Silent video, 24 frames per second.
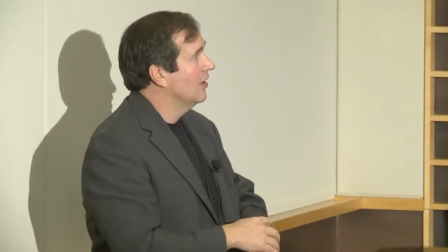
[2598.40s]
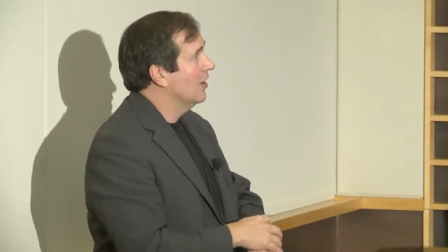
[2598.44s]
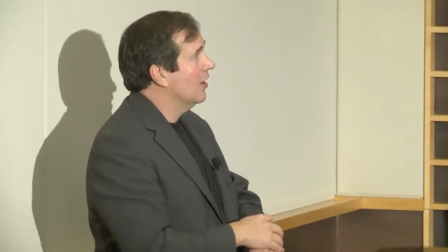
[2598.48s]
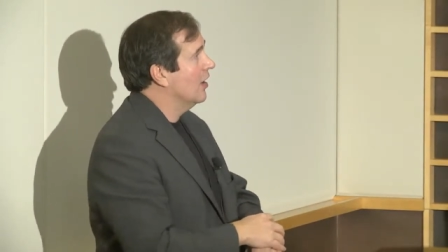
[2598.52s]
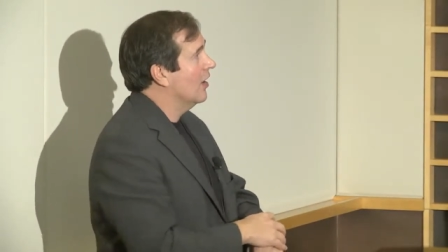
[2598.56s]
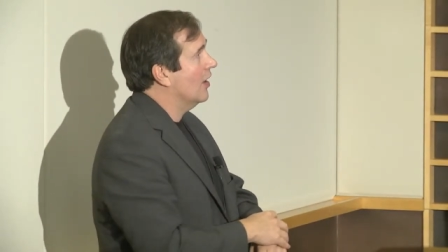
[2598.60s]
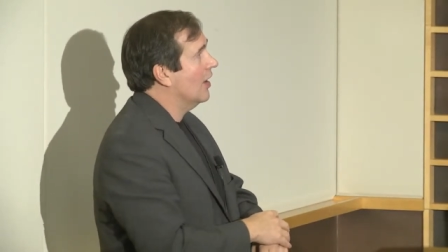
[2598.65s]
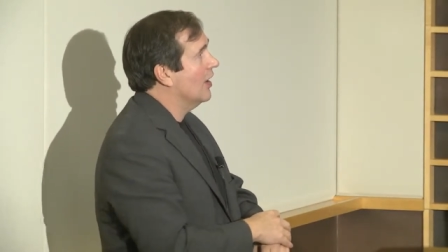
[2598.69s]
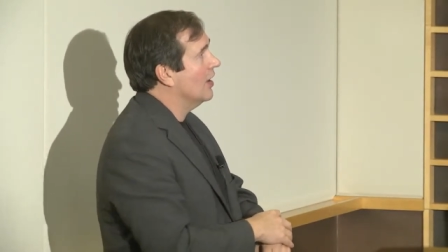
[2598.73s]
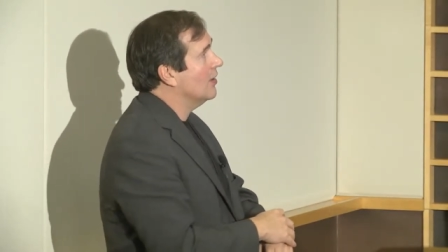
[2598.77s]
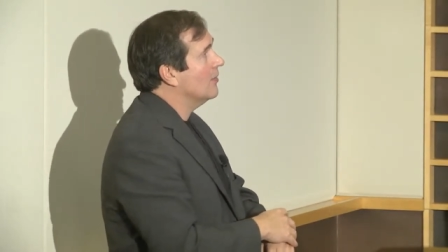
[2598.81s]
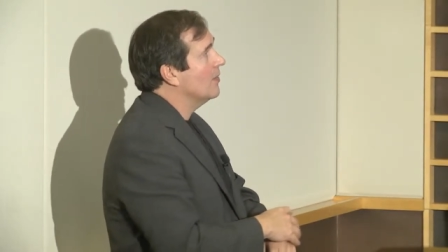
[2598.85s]

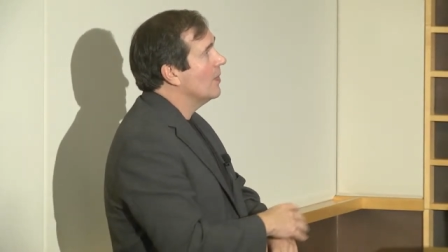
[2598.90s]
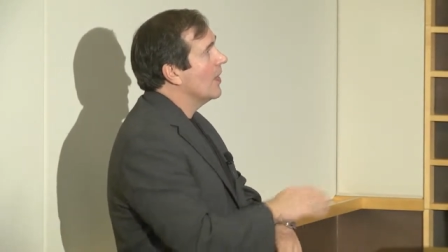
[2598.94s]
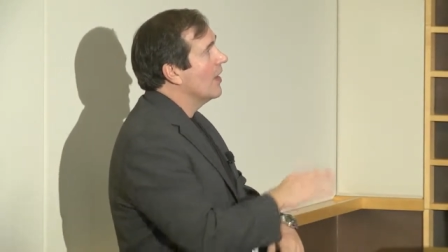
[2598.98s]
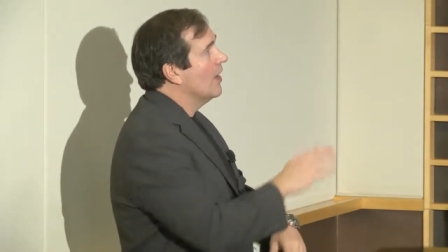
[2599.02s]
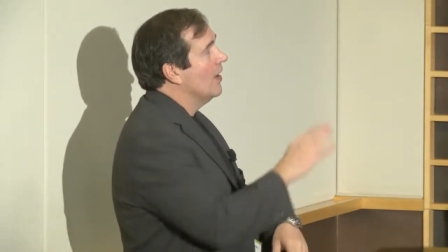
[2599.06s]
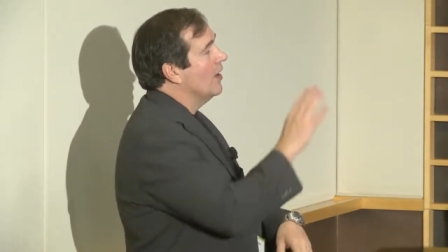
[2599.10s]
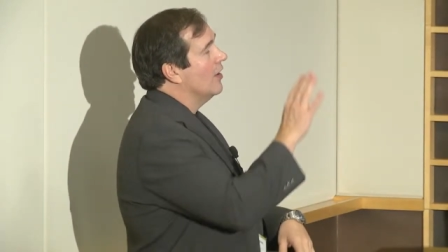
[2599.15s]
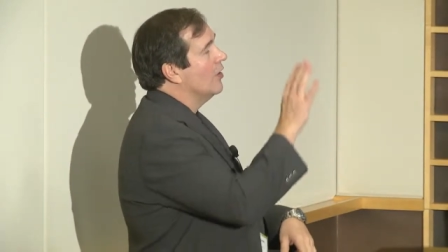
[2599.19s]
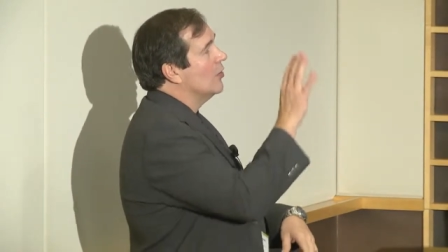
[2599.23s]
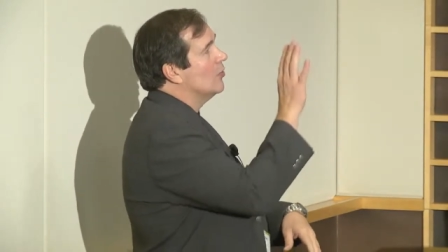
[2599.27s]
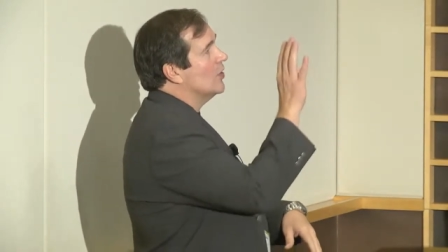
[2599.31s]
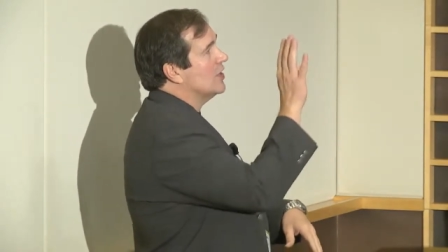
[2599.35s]
All right?
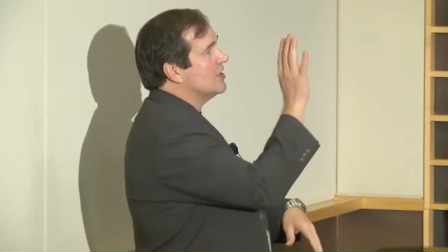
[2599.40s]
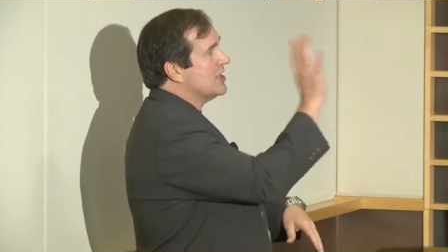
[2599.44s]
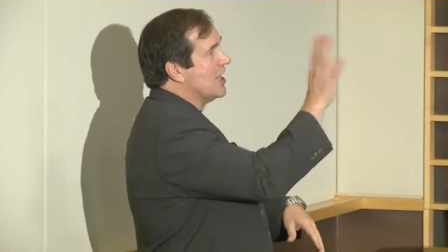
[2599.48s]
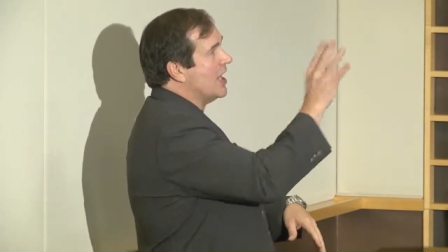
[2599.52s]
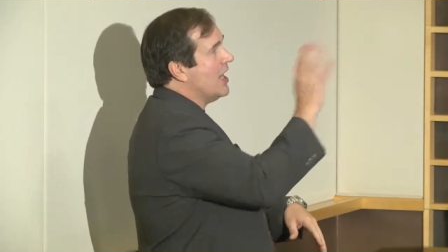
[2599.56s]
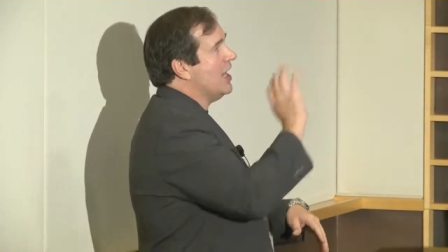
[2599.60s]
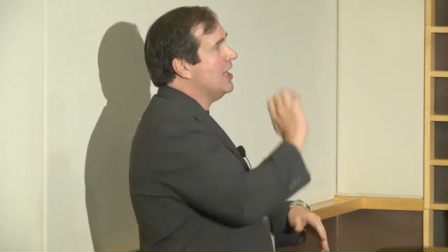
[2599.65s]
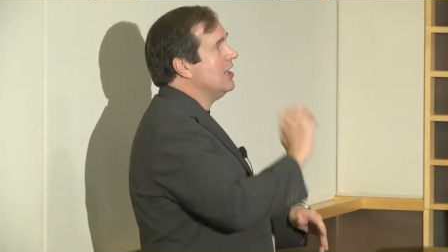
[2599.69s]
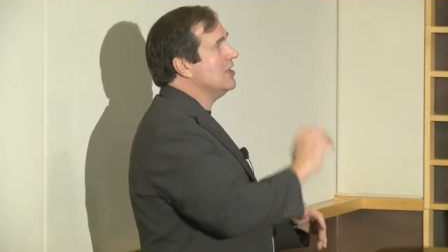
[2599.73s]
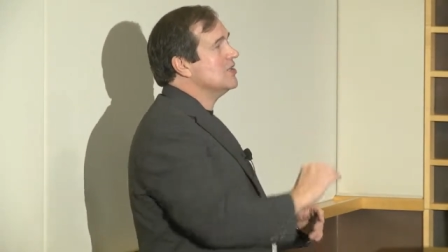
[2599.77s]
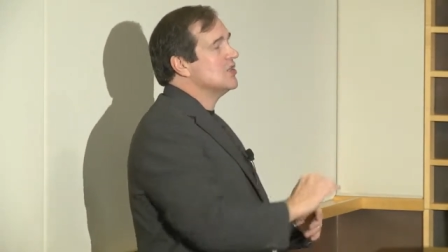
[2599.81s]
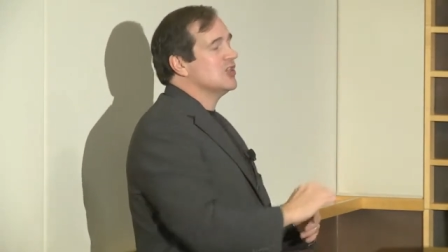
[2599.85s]

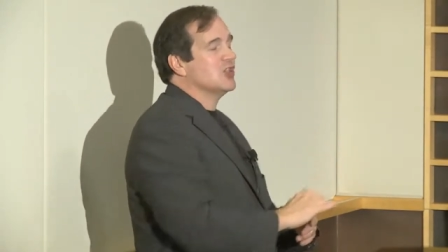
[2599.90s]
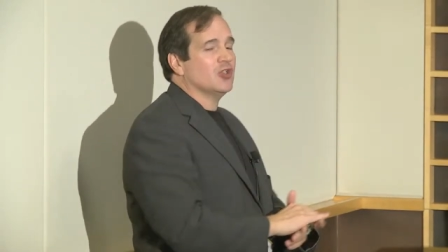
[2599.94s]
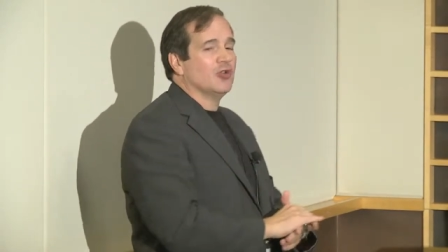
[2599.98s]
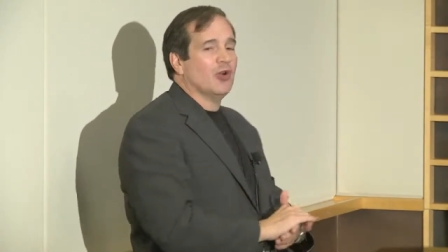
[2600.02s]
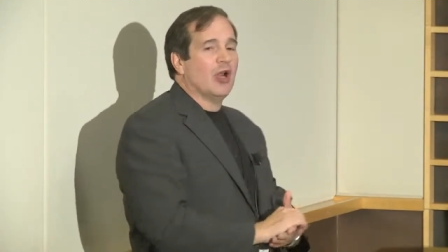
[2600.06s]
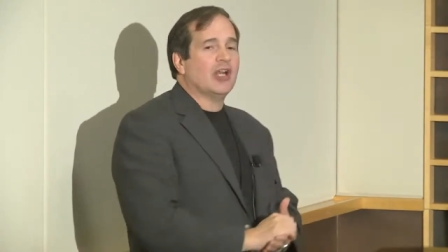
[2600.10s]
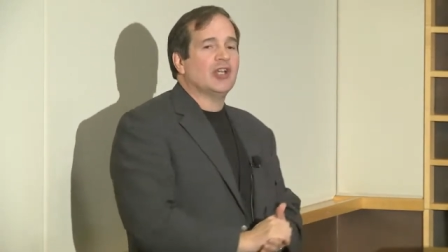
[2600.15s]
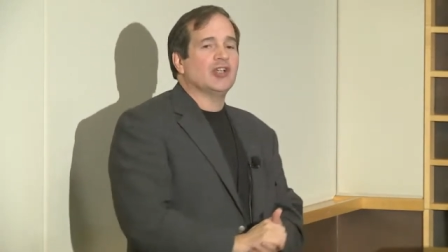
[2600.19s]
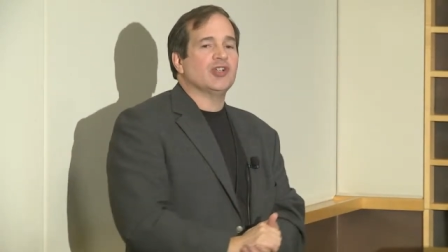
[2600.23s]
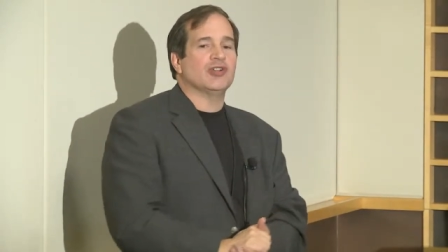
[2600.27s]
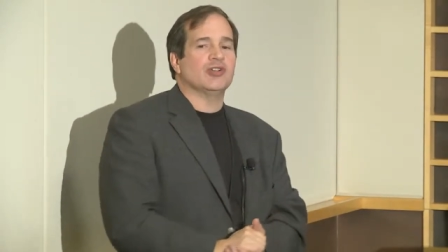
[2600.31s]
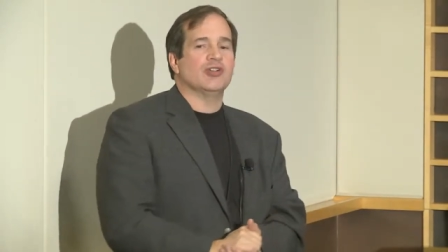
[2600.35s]
Retained
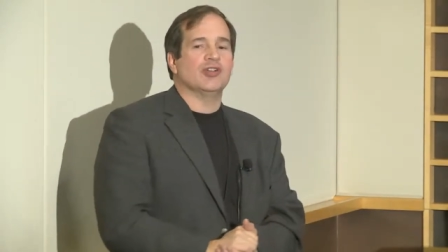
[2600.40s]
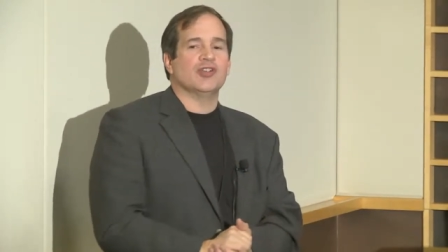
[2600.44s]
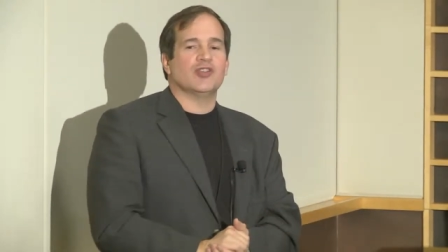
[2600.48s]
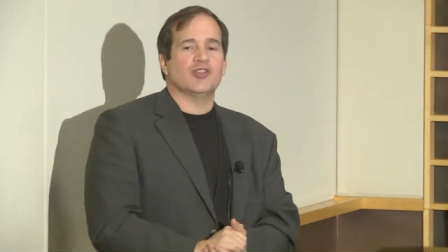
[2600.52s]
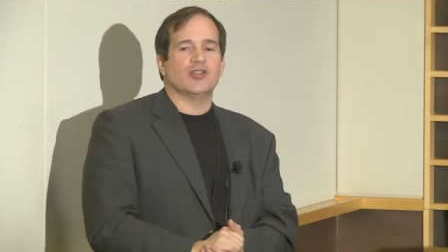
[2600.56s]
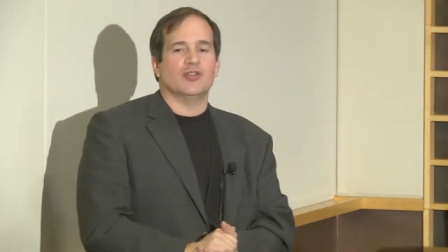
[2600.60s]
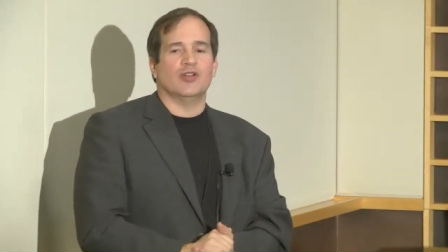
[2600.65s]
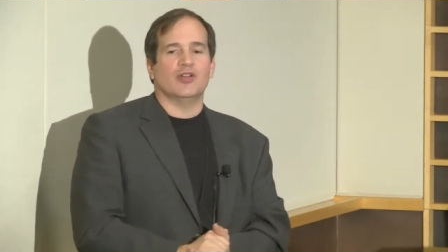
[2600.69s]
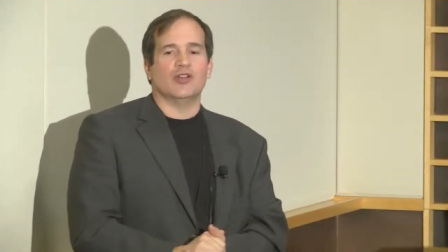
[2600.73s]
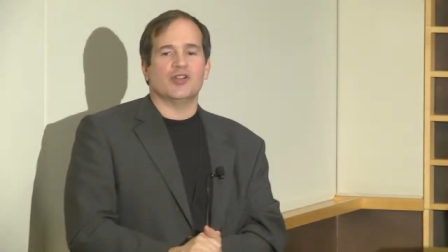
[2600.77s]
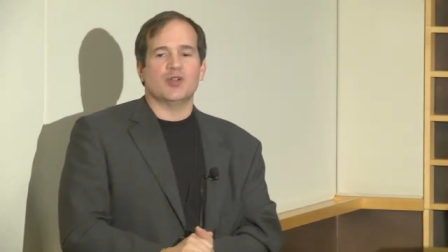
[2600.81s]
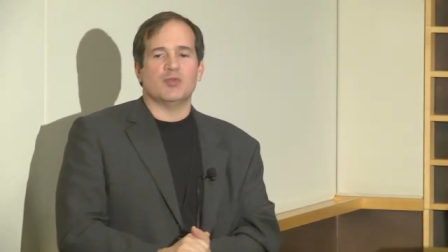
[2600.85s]
structure
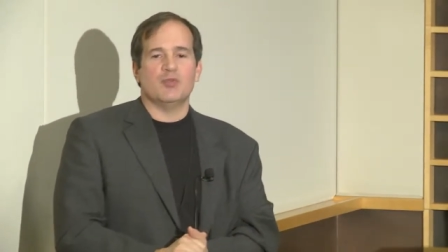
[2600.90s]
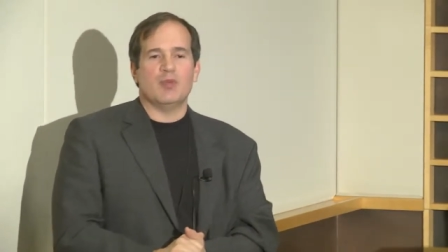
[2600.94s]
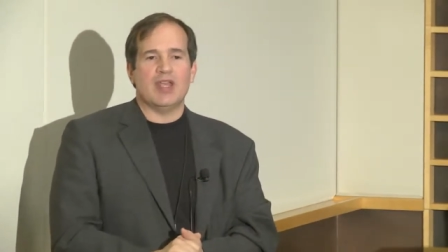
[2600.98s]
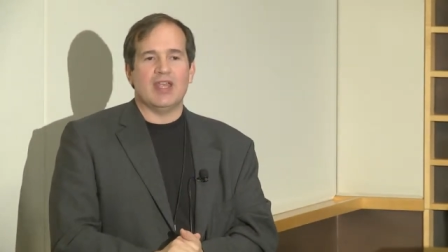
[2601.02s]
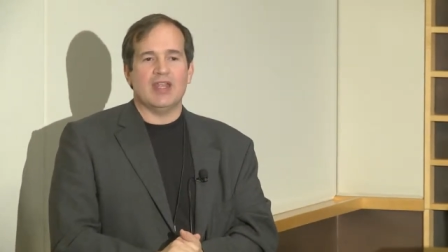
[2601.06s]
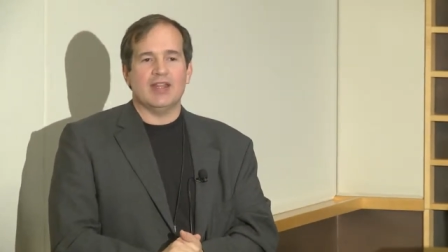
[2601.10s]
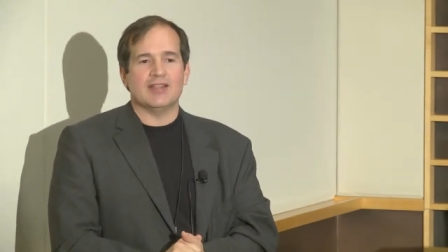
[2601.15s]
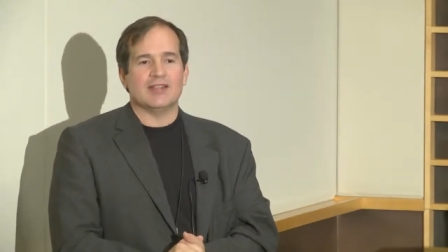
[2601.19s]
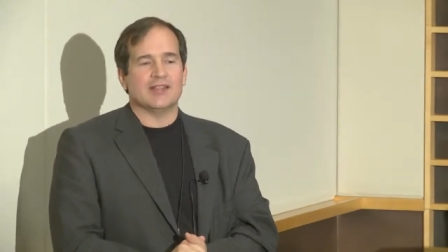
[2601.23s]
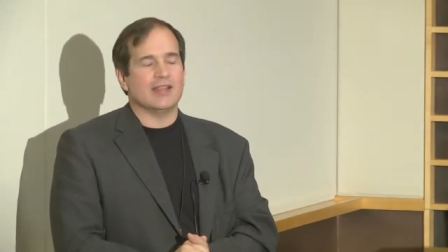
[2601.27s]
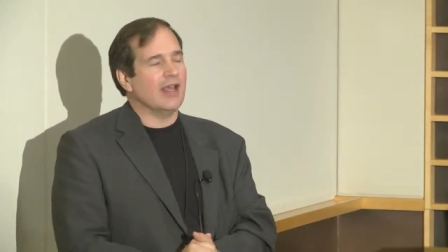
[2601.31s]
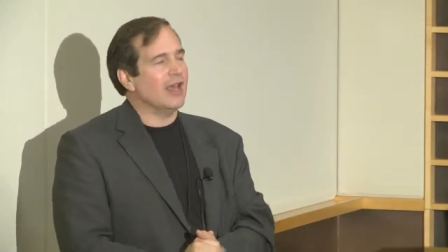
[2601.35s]
search
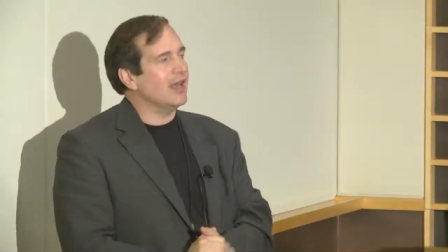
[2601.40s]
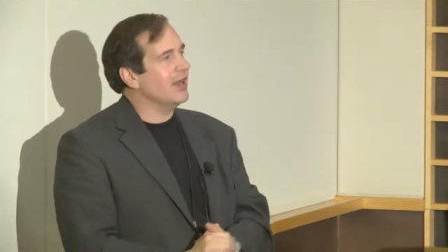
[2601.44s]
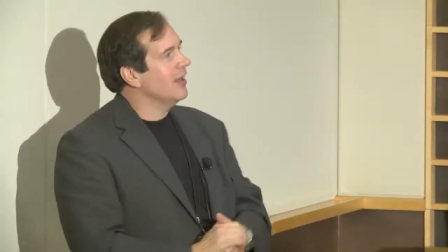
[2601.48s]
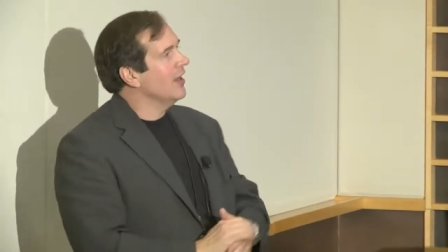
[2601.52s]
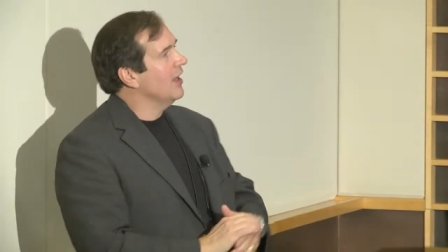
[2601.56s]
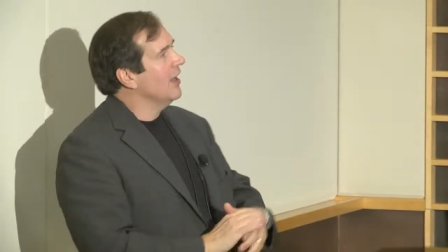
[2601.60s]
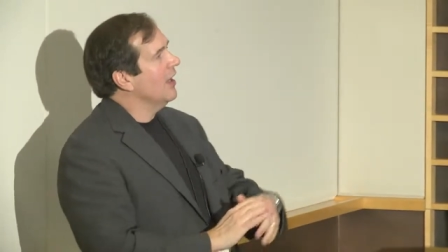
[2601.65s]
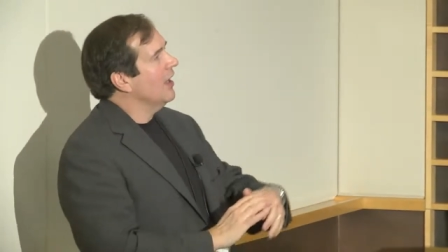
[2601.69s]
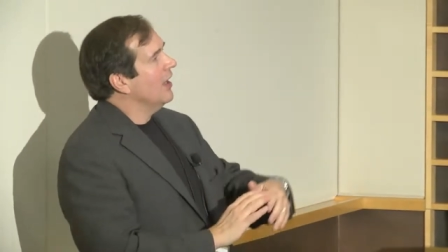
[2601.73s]
means that